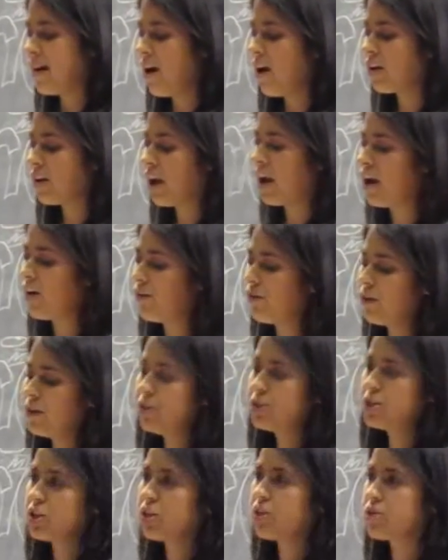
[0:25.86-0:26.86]
I'll care for
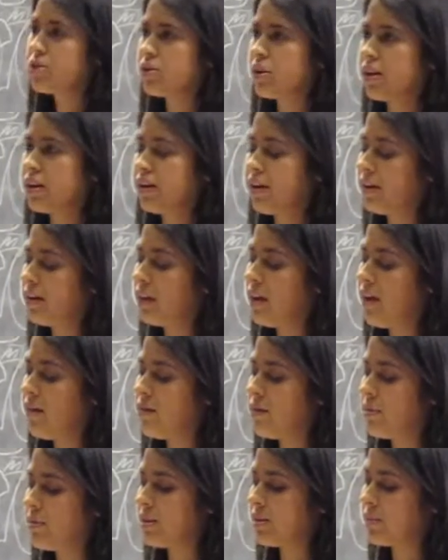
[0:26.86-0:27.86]
your children and
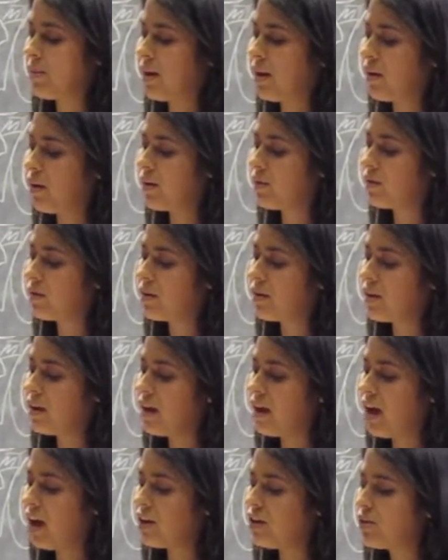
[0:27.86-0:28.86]
love them as my own,
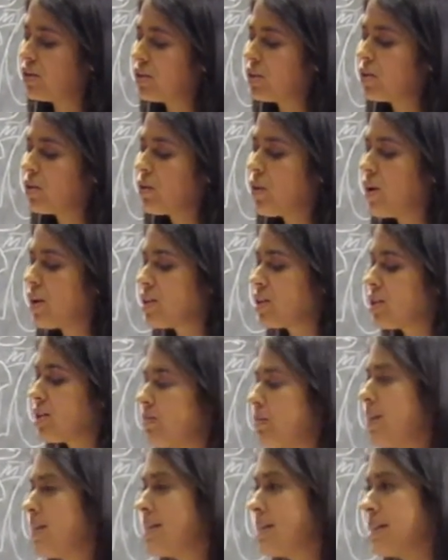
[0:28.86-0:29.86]
and you still
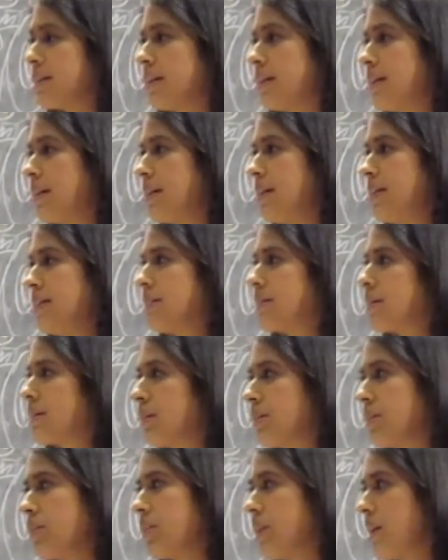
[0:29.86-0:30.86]
question my dignity as
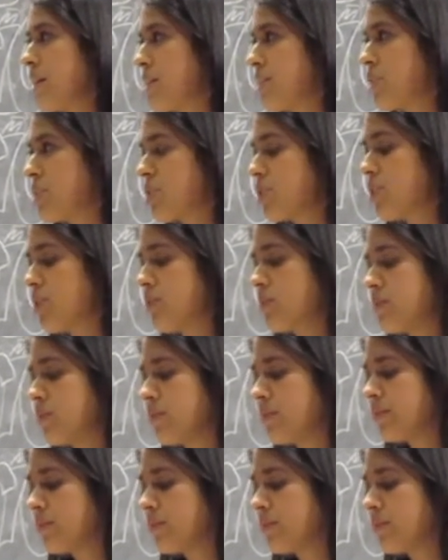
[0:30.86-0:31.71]
clearly as it's shown.